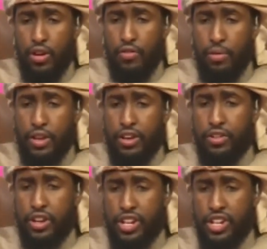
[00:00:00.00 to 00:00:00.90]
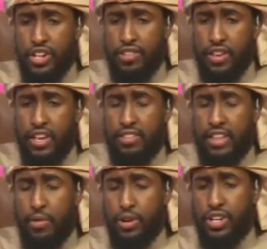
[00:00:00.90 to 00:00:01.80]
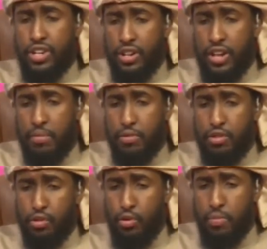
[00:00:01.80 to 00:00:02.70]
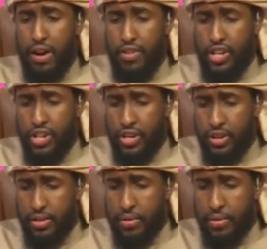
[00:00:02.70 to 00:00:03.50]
from the conditions is that which comes through marriage.